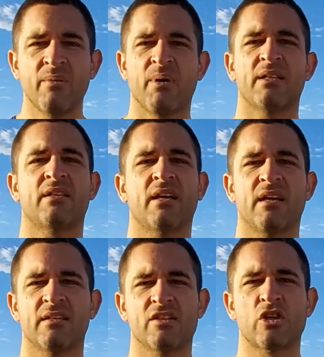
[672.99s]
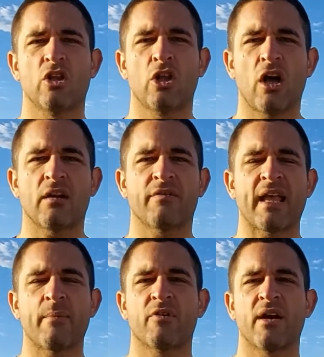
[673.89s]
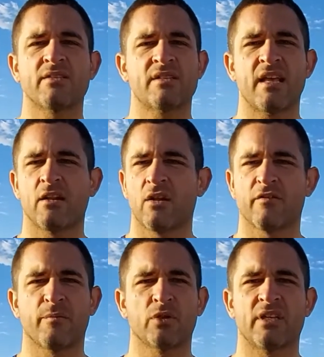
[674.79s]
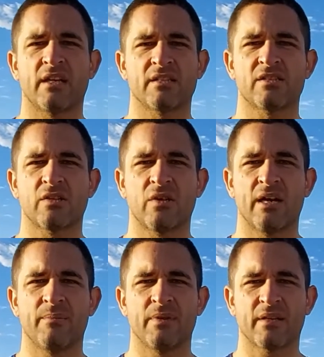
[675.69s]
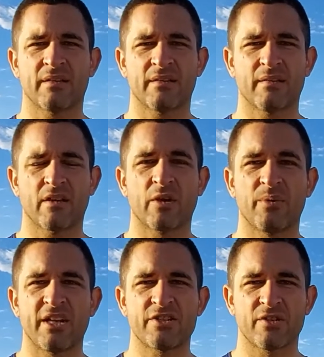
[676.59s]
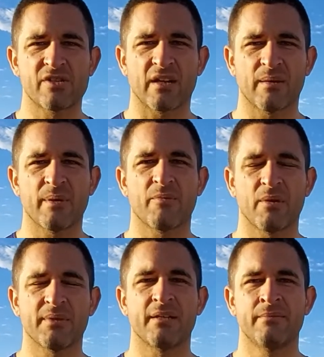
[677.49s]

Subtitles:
but there's a lot of campgrounds there, a lot of motels, so the accommodation is not going to be a problem there.